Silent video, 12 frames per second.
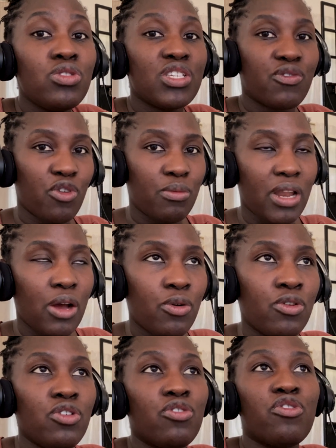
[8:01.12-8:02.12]
this from now
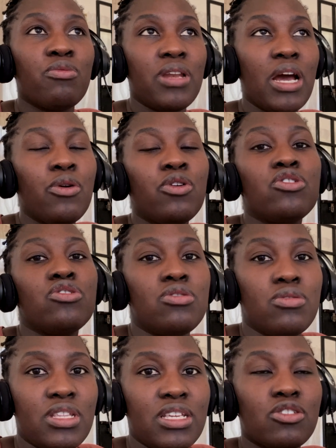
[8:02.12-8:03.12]
on, or from now on,
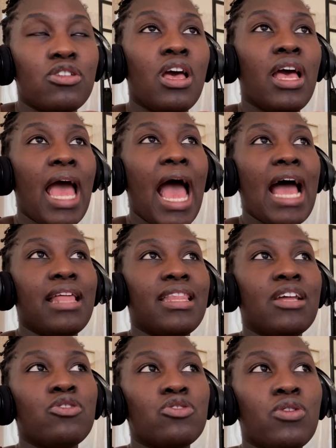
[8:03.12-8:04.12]
do this. And
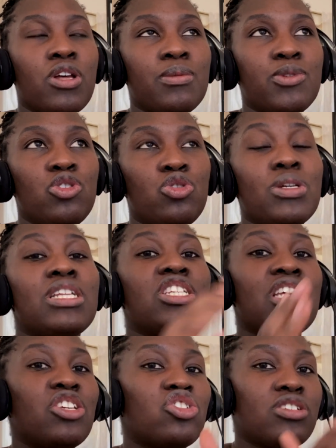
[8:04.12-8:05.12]
that also helps you to
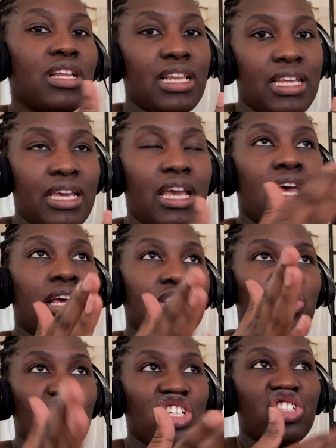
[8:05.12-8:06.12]
intentionally
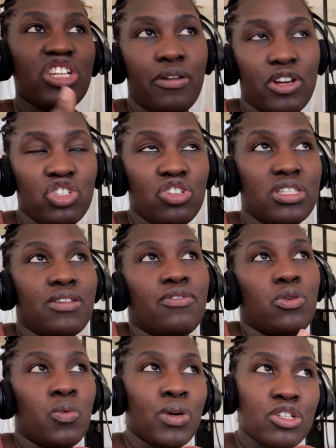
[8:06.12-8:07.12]
change directions if
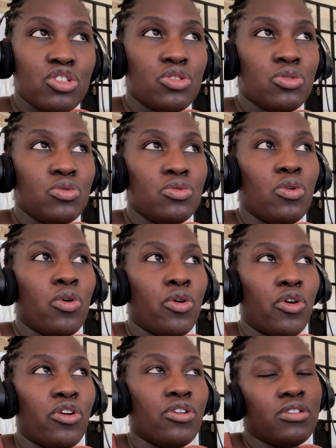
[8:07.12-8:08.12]
you want to,
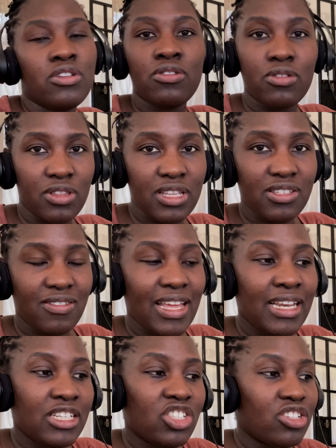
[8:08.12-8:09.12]
or, things of
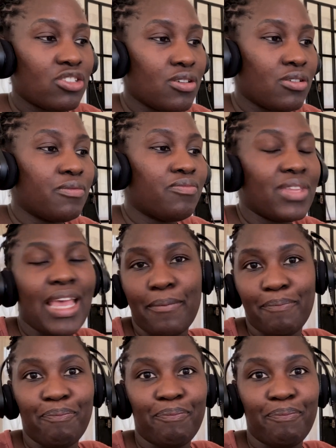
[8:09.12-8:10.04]
that nature. So yeah.